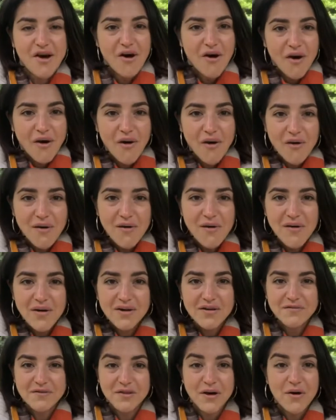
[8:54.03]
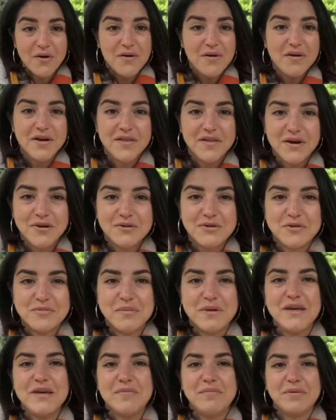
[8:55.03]
All of those
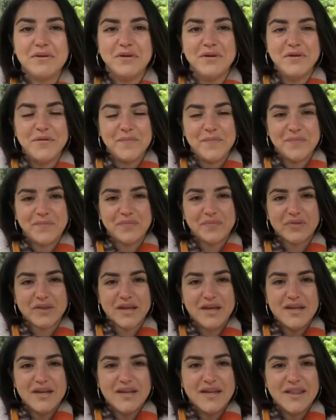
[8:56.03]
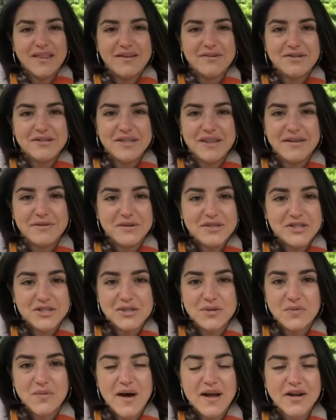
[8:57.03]
people, there is
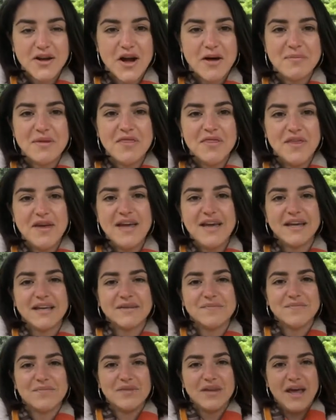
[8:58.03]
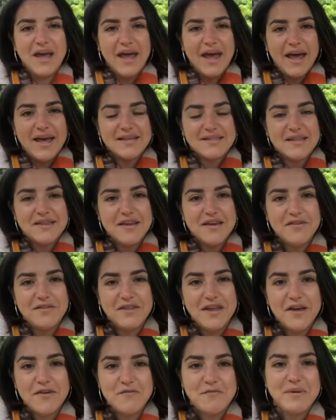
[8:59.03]
just one common thing, is they
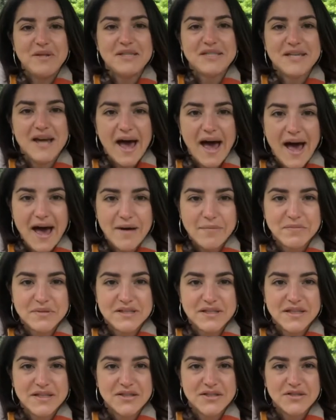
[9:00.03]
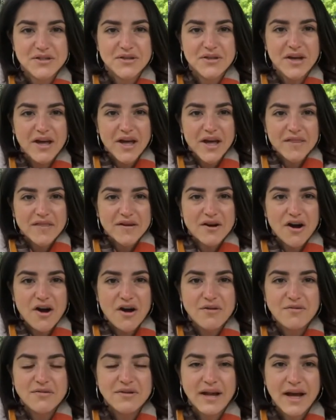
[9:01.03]
have been tapped into their
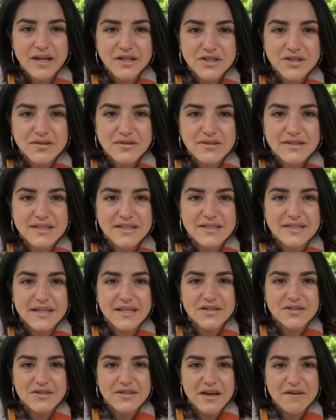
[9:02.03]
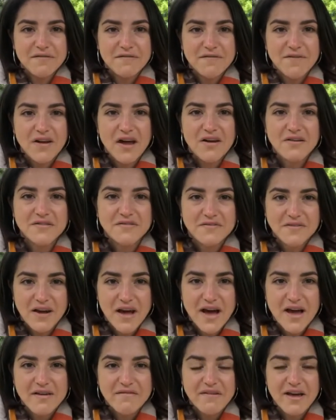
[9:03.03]
own naturalness, into their flow of
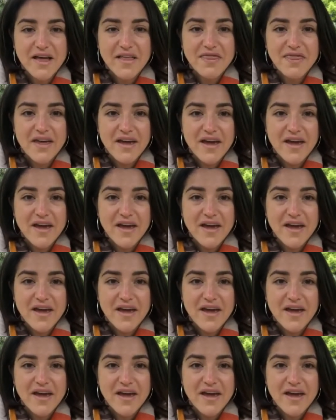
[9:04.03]
life, and they